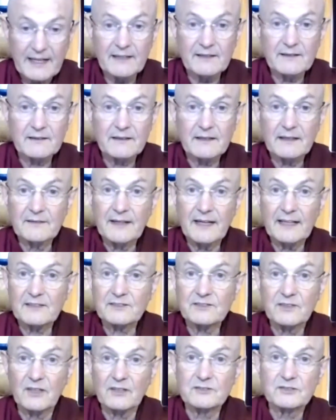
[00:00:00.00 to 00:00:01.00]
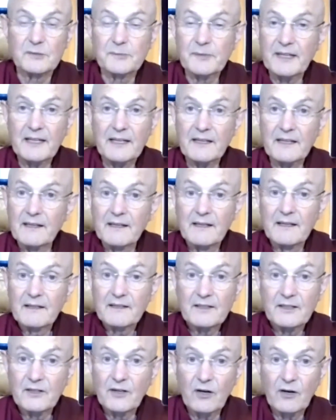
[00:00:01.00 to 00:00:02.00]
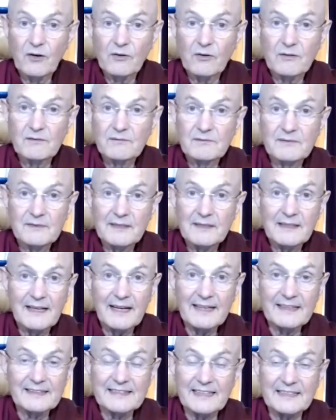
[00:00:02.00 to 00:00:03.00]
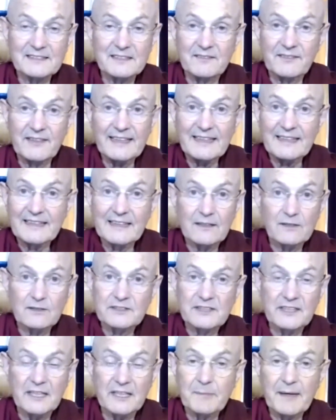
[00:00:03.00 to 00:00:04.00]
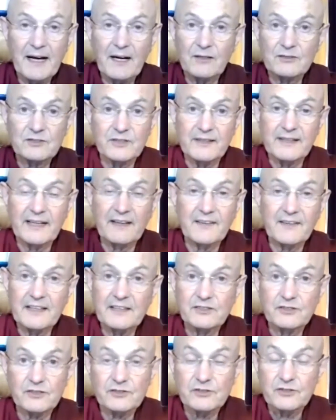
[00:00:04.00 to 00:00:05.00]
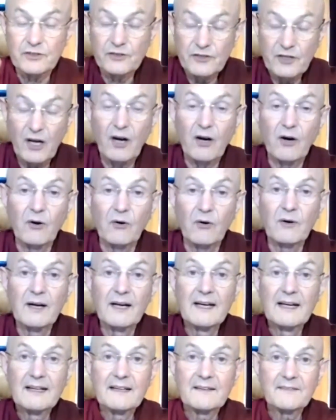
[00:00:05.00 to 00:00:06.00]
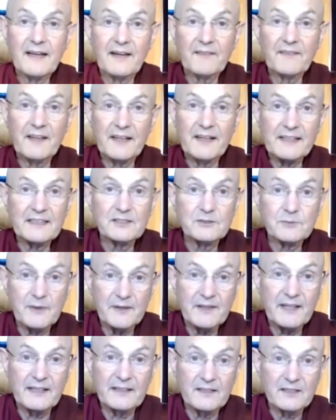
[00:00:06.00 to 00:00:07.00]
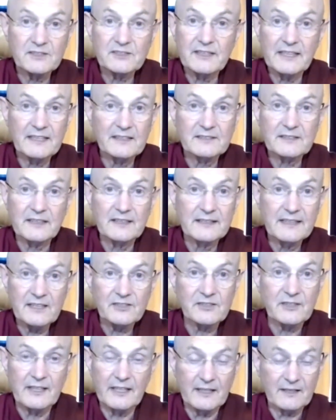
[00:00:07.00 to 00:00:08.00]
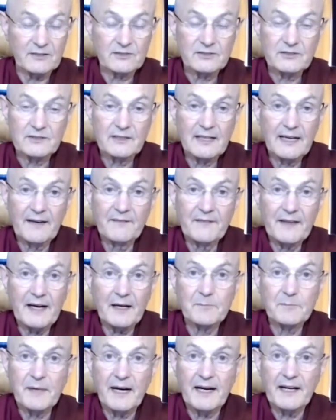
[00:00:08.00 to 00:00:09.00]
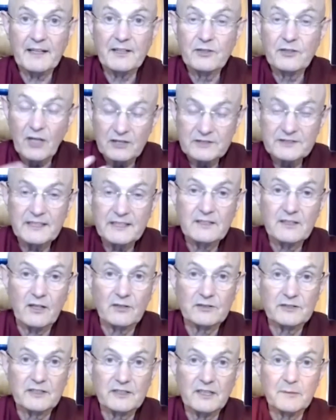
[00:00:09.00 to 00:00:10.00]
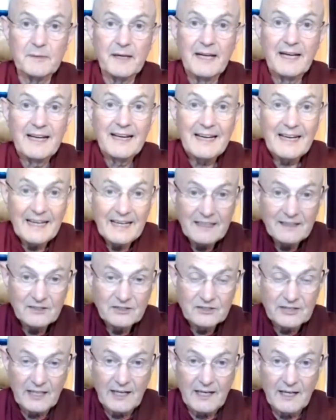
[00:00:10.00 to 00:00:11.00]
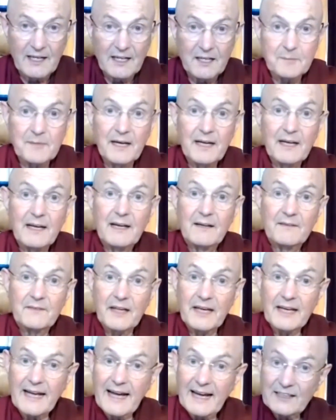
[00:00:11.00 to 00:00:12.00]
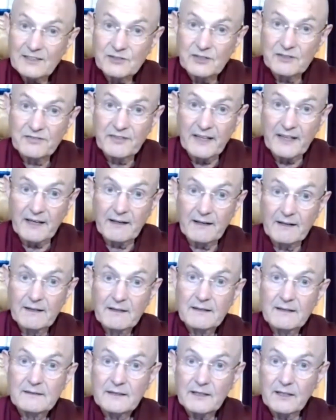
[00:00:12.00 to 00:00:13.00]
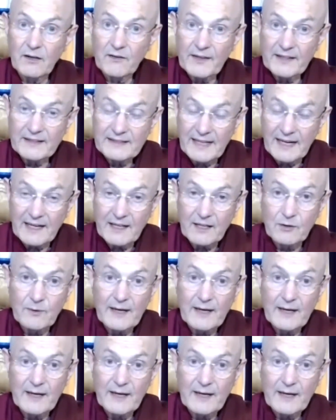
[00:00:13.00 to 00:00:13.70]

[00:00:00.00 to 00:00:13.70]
that's not to be, you know, excessively guilty about or anything. It's just to know that there is within us these conditionings, and that by not indulging them, in time, they atrophy, you know, they die